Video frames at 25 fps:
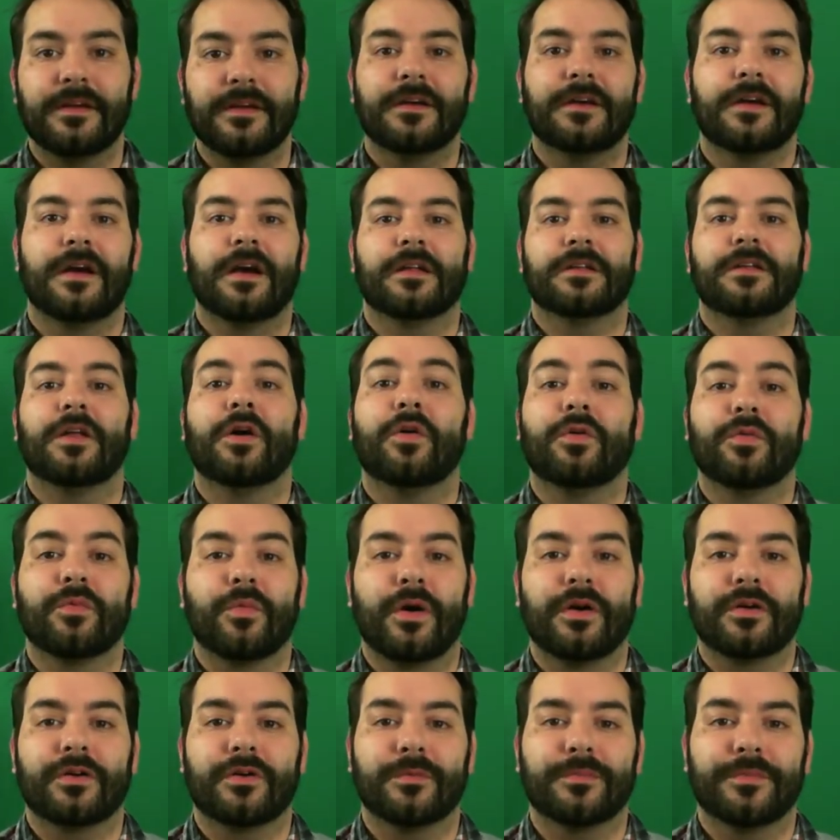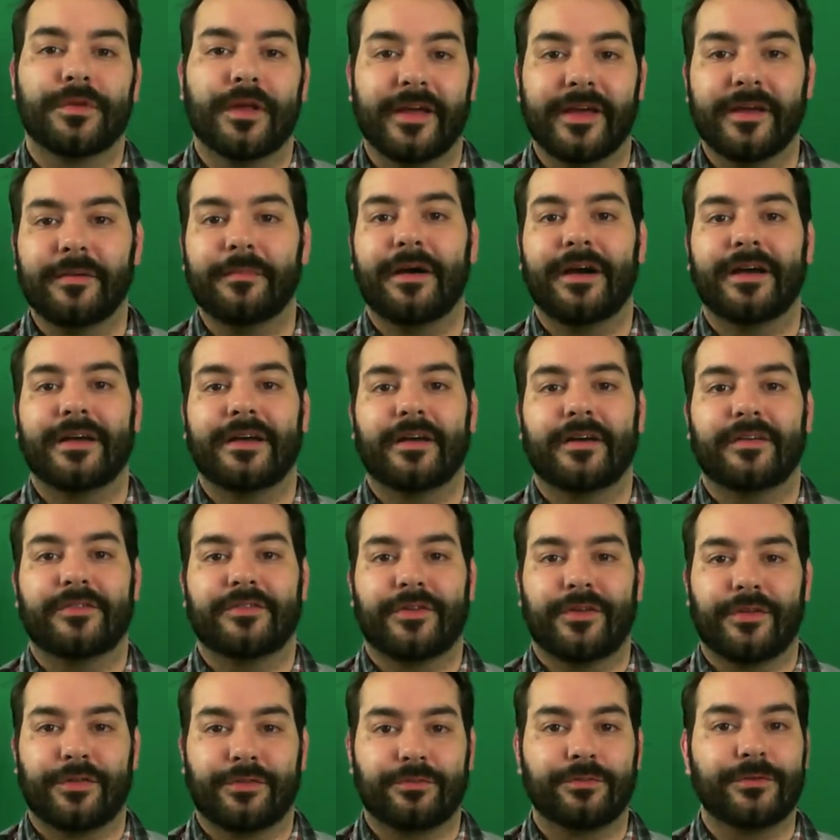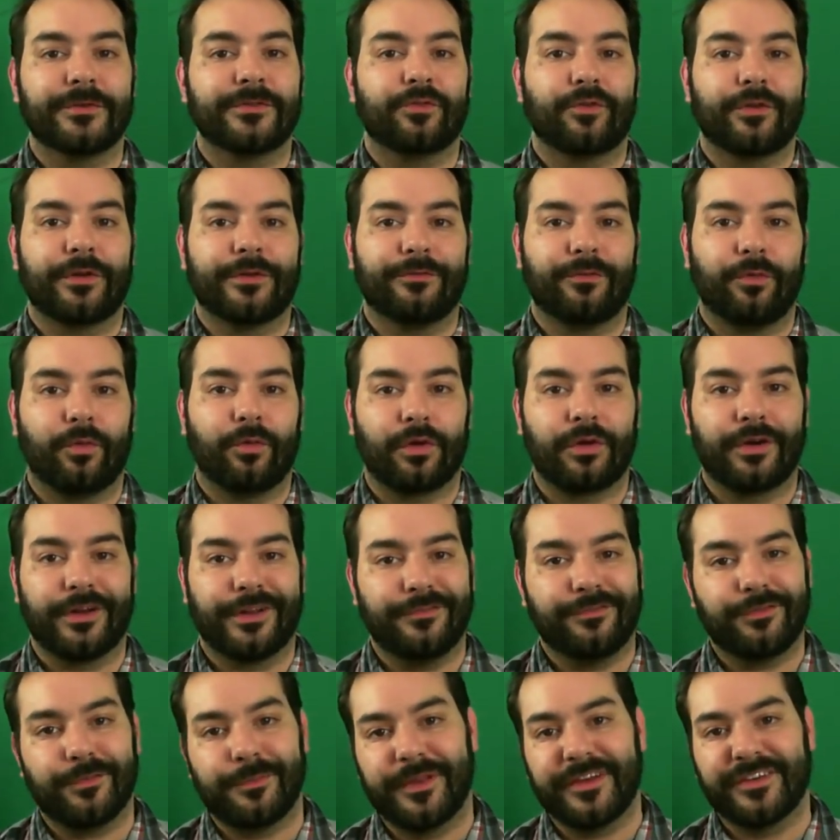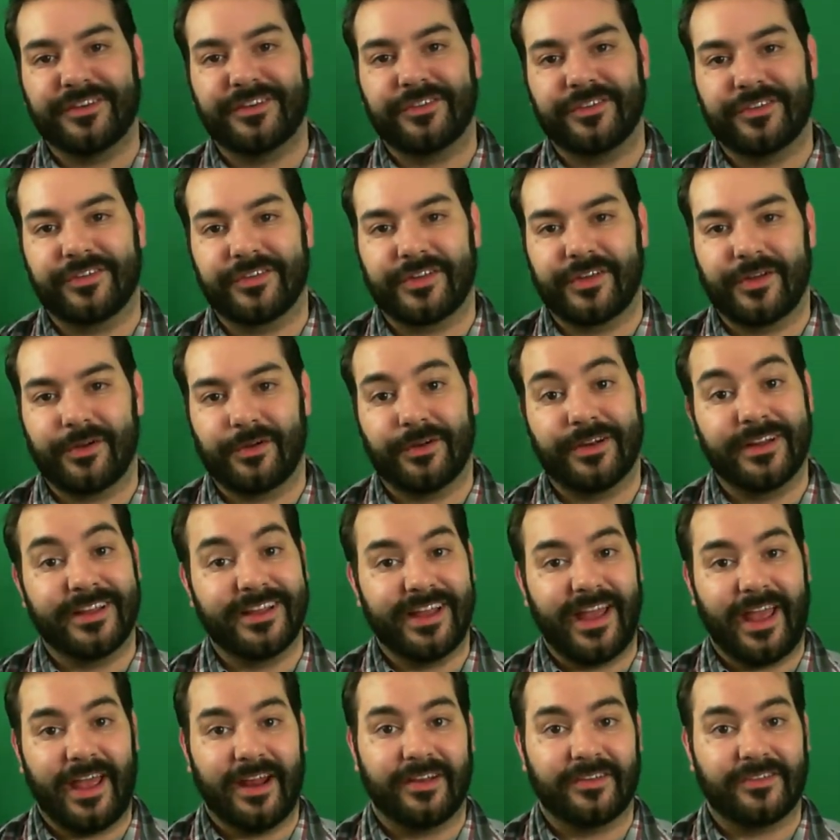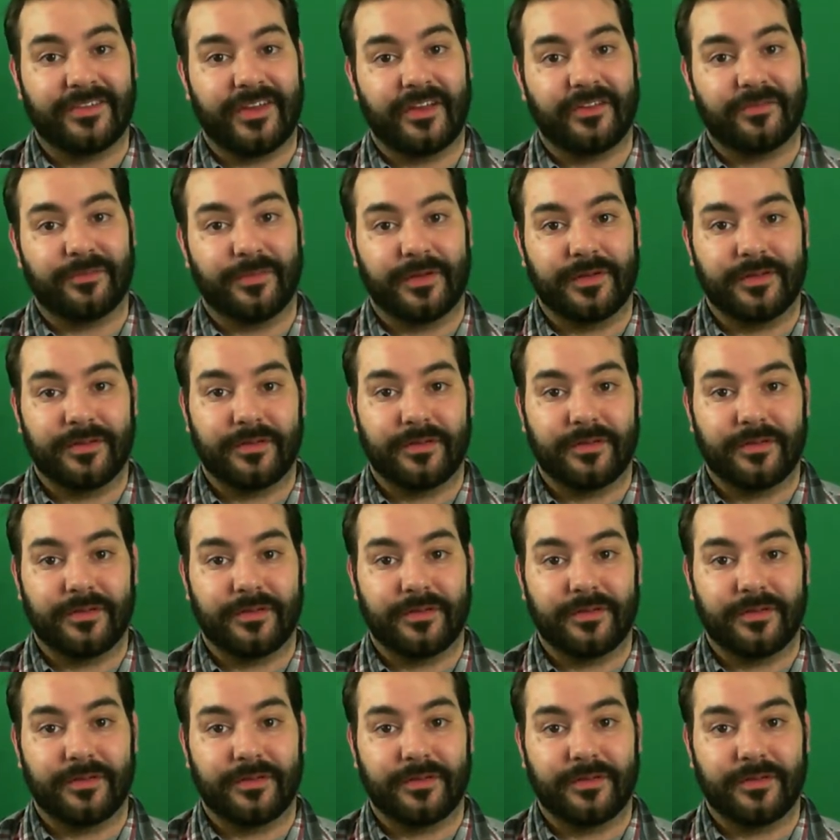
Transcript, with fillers: Hello and welcome to MIS 324 Information Security and Assessment.